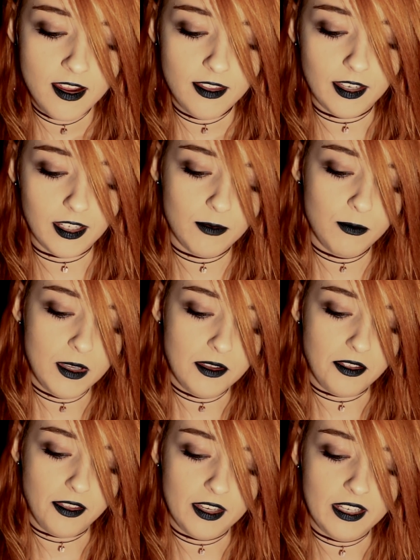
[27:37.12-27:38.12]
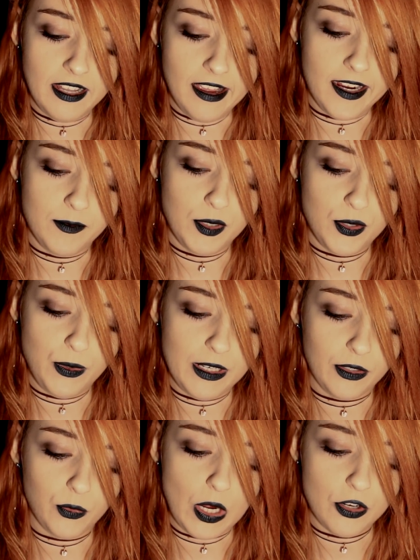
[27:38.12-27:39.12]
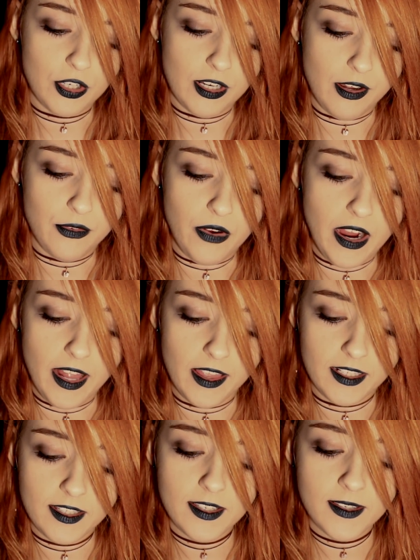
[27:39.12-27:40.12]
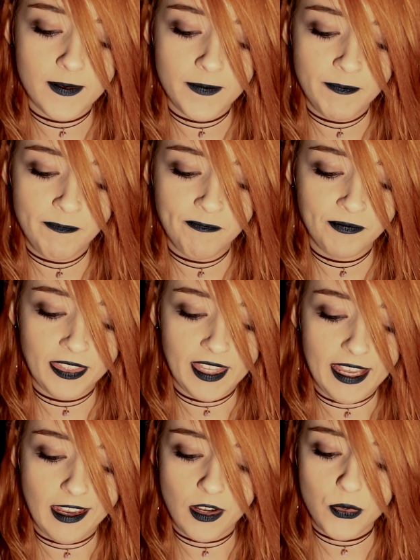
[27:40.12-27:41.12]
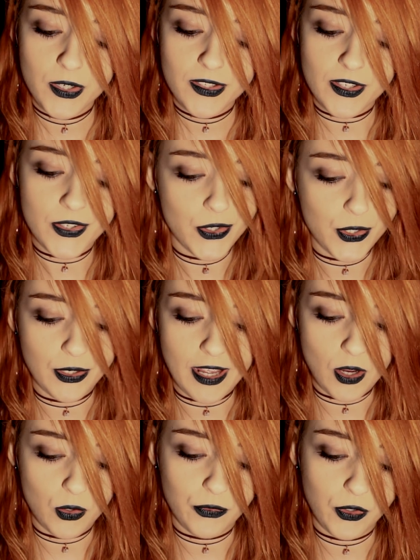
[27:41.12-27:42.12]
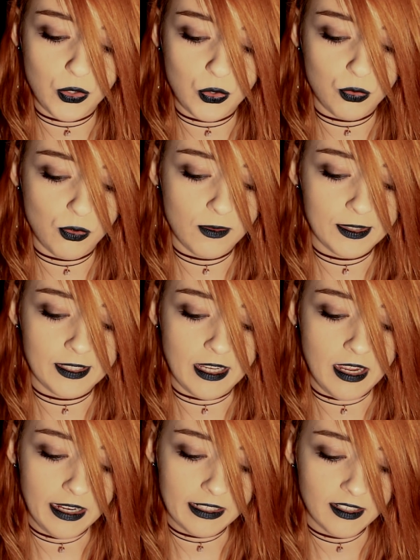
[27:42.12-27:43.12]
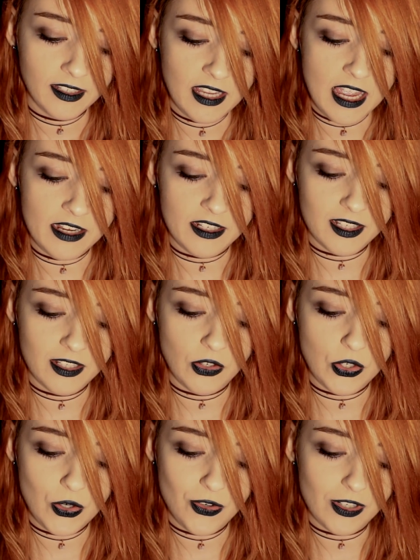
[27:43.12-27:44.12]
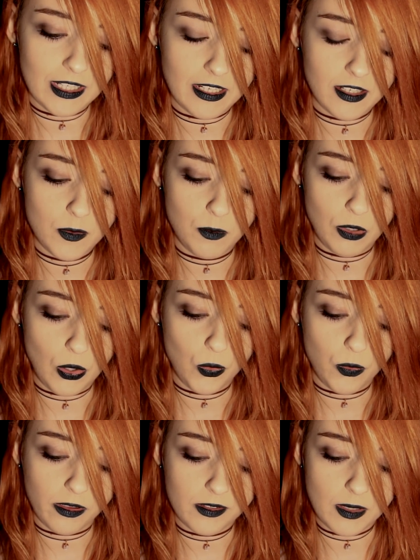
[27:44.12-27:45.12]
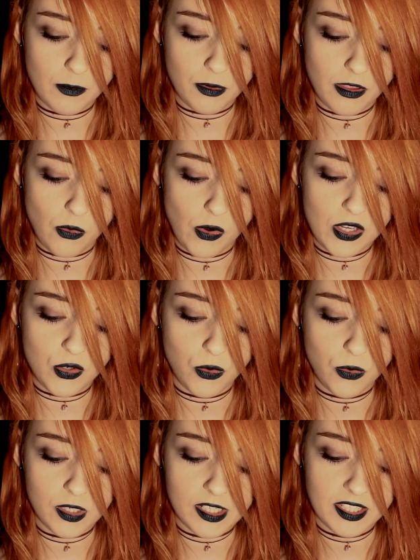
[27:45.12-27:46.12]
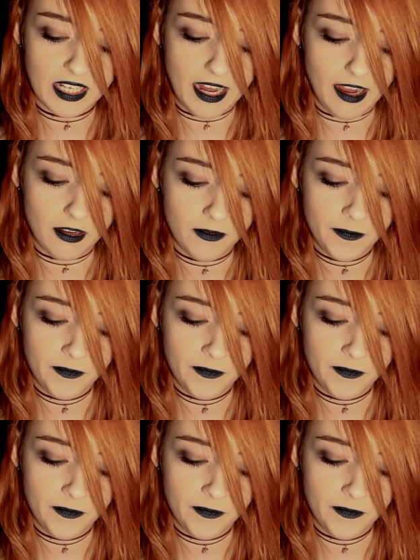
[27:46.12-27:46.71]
There can be a thin line between aggression and violence. Aries is not an out-of-control sign and does not usually explode with temper the way Taurus can.